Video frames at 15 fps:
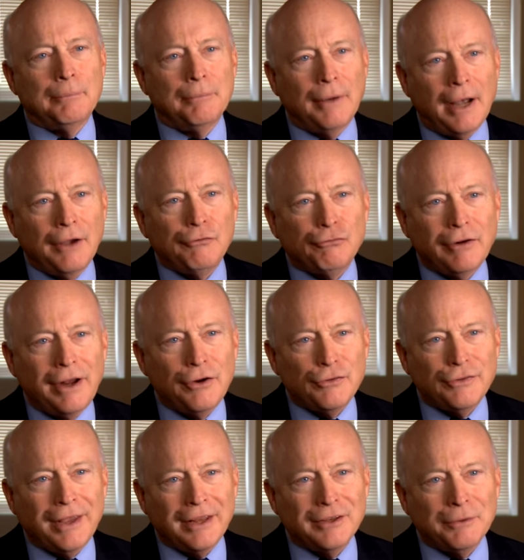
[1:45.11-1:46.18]
My
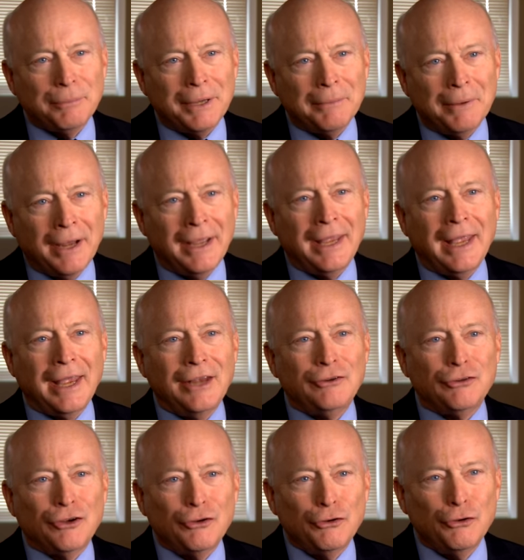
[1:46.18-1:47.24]
friends tend to be my
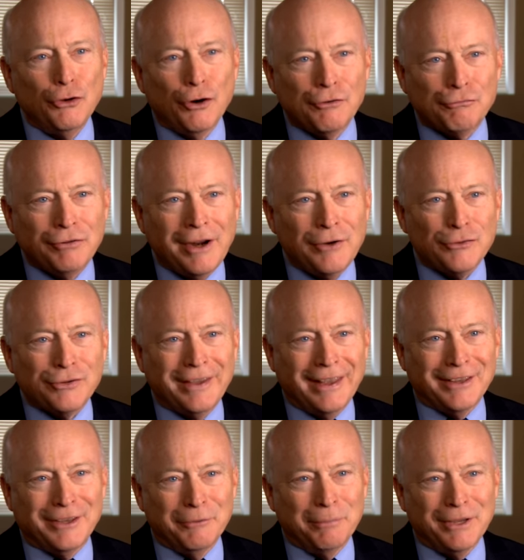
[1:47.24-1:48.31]
age. Your friends
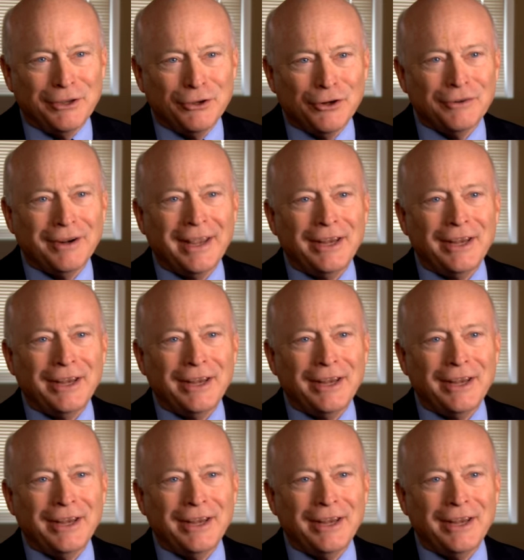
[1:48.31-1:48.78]
tend to be your